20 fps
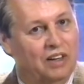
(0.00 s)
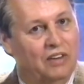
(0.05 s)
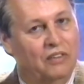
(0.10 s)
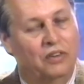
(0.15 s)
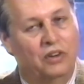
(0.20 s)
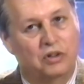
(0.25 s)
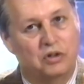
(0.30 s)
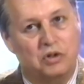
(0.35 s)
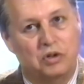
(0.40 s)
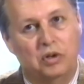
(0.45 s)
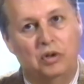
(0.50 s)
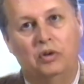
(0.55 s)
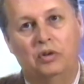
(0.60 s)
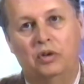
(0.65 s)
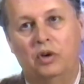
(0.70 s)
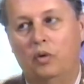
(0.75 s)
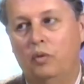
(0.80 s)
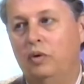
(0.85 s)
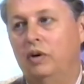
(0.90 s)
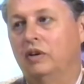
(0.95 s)
The
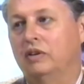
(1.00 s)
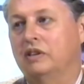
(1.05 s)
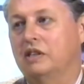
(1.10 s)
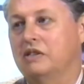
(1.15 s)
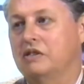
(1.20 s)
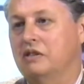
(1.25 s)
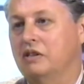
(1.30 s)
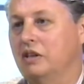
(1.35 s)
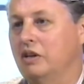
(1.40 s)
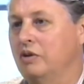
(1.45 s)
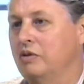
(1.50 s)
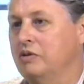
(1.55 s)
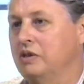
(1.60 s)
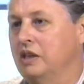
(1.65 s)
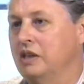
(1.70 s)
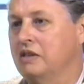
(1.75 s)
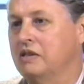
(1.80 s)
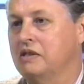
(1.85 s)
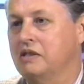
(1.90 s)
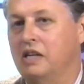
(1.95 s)
truth will disclose
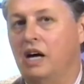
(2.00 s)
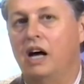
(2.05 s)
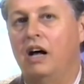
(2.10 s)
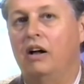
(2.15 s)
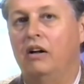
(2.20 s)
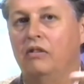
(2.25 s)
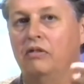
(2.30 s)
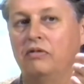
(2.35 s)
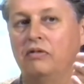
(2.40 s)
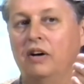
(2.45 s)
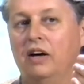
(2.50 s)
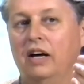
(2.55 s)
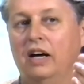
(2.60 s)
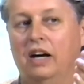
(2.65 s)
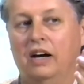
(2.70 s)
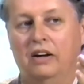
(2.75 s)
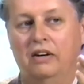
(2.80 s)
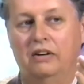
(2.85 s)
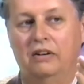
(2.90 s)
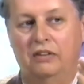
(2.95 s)
itself,
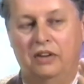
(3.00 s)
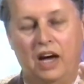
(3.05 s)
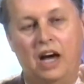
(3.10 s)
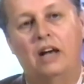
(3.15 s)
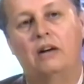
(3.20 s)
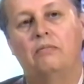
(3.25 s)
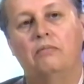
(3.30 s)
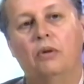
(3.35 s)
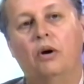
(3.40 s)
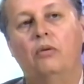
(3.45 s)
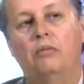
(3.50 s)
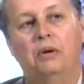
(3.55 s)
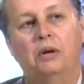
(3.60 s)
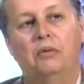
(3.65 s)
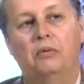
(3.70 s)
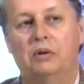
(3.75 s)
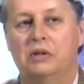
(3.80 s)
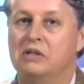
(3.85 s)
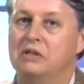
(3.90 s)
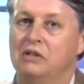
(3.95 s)
and that
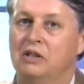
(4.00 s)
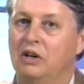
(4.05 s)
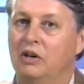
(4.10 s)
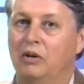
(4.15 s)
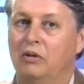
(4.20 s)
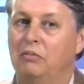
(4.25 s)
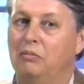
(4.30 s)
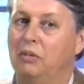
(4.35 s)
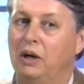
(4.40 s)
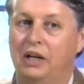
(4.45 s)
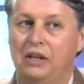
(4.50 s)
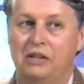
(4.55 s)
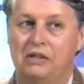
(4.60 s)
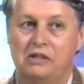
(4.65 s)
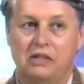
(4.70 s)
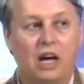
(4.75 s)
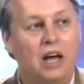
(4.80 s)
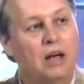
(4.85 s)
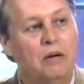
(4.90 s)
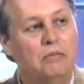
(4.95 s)
moment was known by the
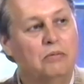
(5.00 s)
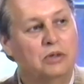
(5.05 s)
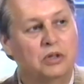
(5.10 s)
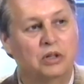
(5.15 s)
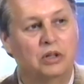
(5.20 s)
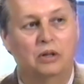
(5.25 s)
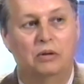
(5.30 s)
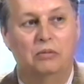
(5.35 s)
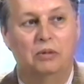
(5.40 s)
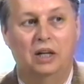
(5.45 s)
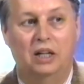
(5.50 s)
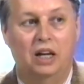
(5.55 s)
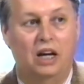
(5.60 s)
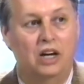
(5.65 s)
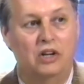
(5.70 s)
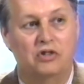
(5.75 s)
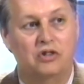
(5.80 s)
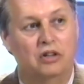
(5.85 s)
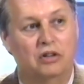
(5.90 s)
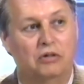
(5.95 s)
same term in
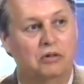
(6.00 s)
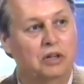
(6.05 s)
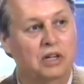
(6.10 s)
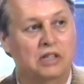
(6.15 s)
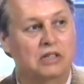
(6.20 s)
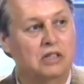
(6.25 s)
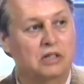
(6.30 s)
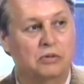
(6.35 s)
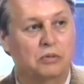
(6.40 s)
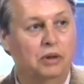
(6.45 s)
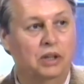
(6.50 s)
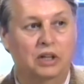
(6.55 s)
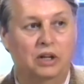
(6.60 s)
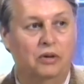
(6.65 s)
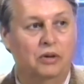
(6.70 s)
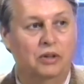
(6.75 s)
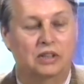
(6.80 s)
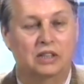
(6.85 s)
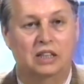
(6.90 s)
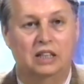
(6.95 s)
ancient Greece as we
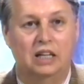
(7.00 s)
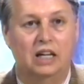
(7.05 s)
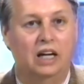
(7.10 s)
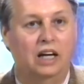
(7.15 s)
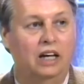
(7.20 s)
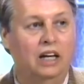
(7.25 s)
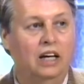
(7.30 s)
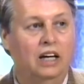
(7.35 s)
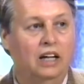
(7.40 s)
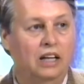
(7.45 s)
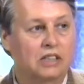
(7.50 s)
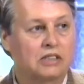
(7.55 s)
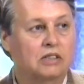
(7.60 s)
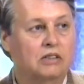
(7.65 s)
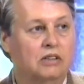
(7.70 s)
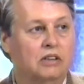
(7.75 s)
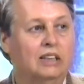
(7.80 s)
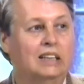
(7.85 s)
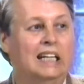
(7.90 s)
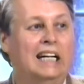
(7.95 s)
know it today. It's
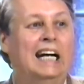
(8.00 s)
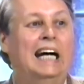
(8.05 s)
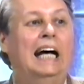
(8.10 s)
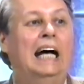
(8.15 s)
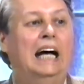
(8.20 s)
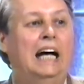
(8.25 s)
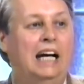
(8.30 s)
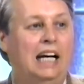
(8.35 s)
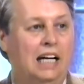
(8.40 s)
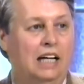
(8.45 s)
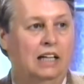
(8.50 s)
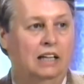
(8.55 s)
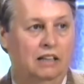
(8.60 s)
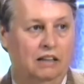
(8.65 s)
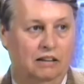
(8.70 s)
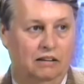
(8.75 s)
called aha.